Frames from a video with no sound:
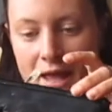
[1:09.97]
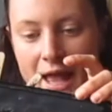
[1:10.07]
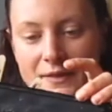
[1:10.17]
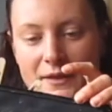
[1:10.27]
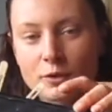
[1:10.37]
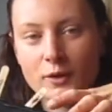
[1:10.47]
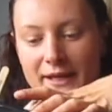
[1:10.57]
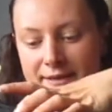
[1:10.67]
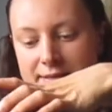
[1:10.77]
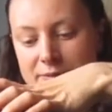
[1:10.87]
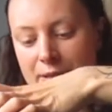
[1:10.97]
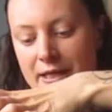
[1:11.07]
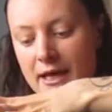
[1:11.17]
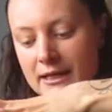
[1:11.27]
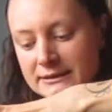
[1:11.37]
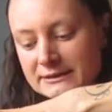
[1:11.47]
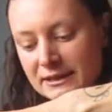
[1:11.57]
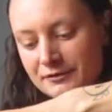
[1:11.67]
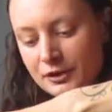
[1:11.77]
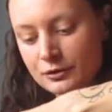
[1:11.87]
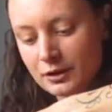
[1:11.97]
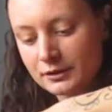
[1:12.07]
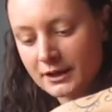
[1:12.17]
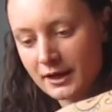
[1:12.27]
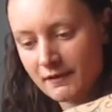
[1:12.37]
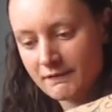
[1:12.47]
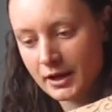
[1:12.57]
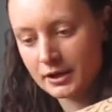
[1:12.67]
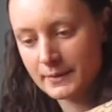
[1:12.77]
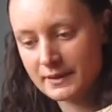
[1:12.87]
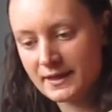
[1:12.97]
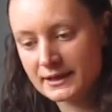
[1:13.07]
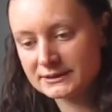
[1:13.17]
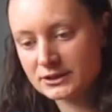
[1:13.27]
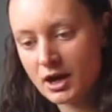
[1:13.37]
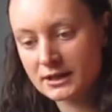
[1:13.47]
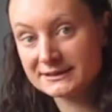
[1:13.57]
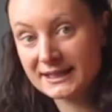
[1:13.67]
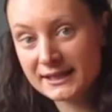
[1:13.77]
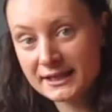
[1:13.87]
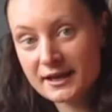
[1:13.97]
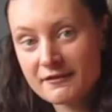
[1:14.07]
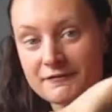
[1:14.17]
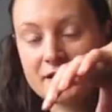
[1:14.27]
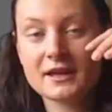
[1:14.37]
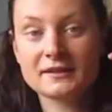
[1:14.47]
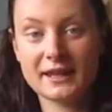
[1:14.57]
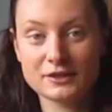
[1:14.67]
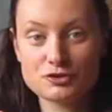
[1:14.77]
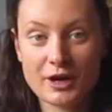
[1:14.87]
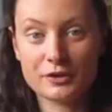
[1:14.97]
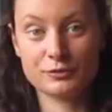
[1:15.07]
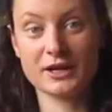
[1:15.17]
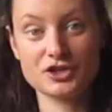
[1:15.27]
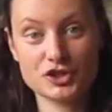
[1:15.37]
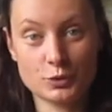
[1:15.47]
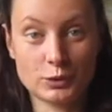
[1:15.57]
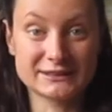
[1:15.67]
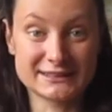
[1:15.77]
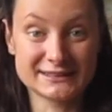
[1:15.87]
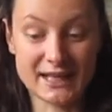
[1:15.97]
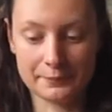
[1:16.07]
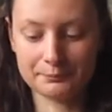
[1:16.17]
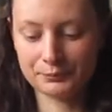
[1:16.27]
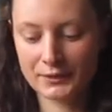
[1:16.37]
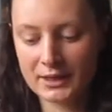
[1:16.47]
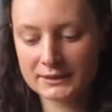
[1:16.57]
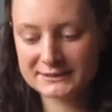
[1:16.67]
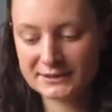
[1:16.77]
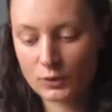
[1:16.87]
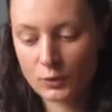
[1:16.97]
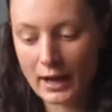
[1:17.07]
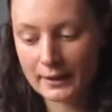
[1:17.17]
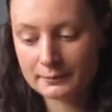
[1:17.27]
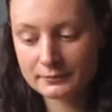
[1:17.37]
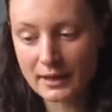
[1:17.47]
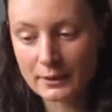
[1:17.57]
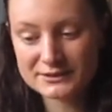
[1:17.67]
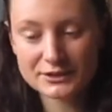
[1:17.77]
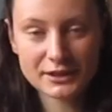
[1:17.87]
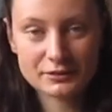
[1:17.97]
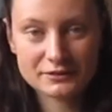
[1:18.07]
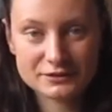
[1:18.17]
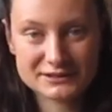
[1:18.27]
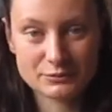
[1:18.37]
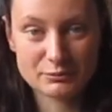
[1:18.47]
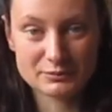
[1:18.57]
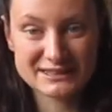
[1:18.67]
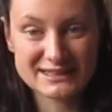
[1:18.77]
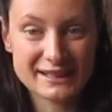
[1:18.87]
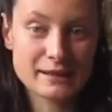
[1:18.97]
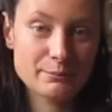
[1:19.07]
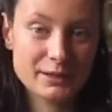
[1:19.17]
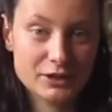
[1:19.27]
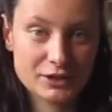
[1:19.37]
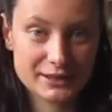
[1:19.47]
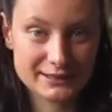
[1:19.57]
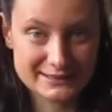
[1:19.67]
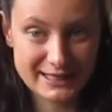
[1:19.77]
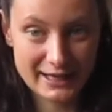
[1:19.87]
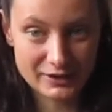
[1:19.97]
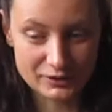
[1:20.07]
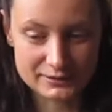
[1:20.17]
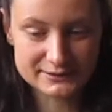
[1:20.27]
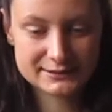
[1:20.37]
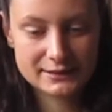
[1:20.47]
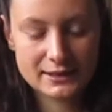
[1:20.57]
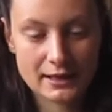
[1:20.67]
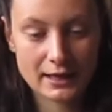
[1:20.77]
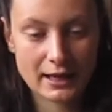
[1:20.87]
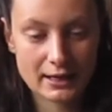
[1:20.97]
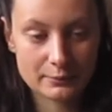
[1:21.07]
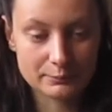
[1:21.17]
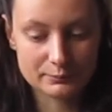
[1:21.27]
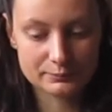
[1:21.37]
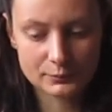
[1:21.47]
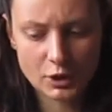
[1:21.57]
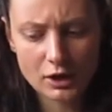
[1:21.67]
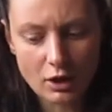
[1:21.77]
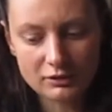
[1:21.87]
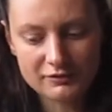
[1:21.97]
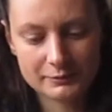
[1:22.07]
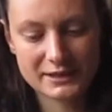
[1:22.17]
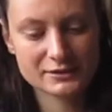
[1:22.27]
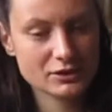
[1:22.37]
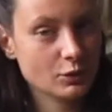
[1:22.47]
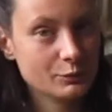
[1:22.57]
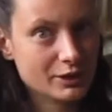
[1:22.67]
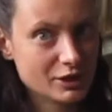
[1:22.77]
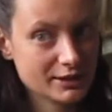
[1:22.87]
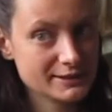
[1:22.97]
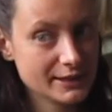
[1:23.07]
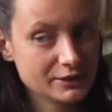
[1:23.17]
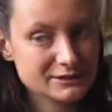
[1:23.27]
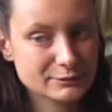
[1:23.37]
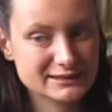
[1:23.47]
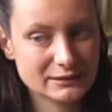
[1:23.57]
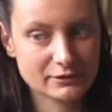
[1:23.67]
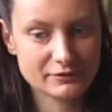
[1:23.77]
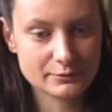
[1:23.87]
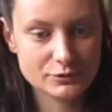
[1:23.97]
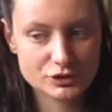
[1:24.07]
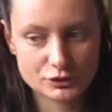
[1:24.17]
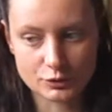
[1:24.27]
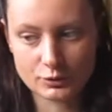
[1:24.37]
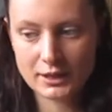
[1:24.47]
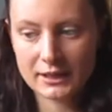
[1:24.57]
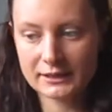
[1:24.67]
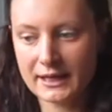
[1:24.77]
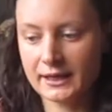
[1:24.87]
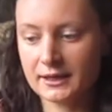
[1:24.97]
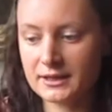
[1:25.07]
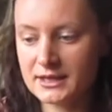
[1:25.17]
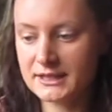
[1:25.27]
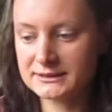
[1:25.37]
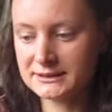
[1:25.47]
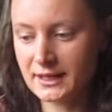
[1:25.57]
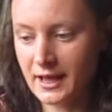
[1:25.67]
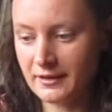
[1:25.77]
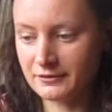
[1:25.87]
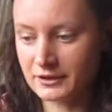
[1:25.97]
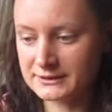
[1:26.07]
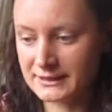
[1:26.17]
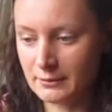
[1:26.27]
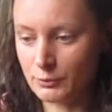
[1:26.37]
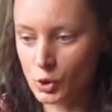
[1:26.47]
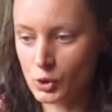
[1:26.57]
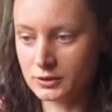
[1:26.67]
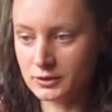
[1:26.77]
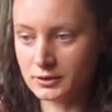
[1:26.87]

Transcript: And they grow like this because if they're grown in an environment that's not sunny enough, they try to reach towards the sun. So I was looking around for some slightly bigger containers. Not all of them need to go in bigger containers, but some of them do. Like this guy, for example.